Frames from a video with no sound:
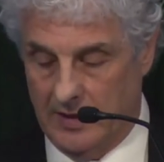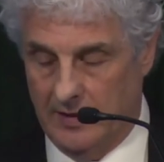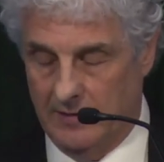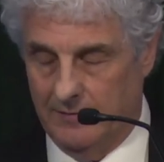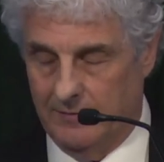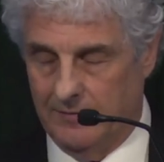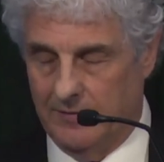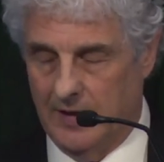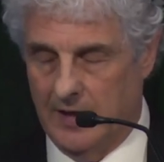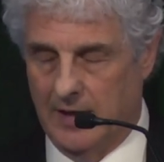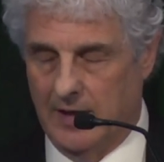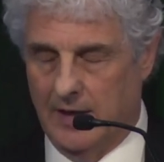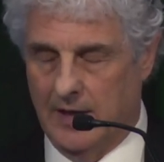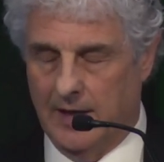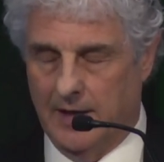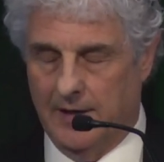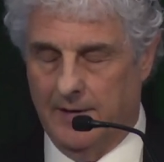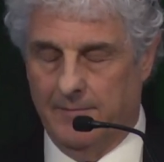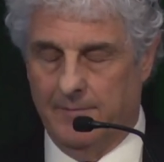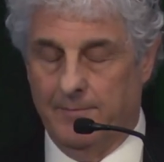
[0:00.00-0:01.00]
of
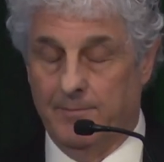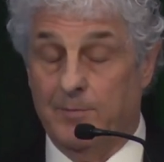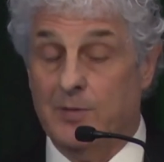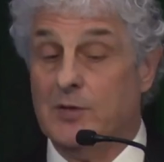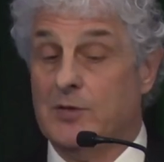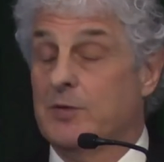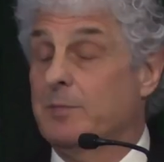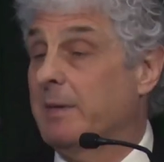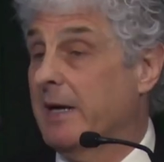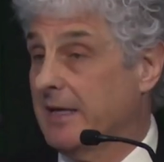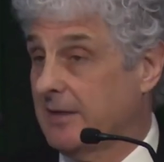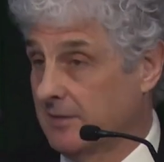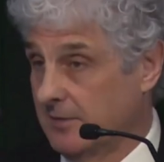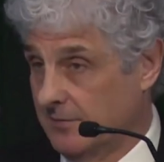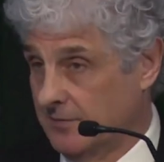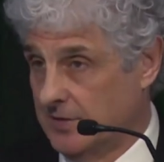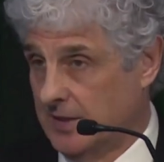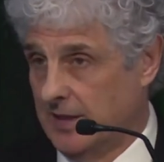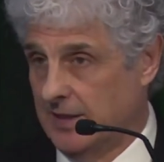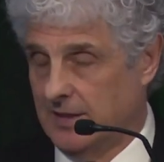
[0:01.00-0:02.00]
um,
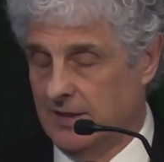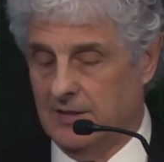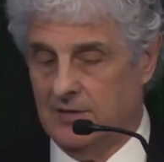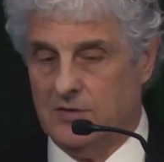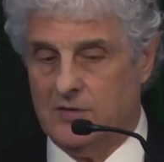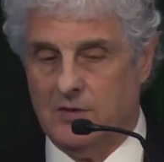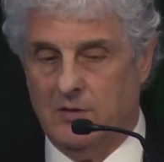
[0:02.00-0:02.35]
perspective taking.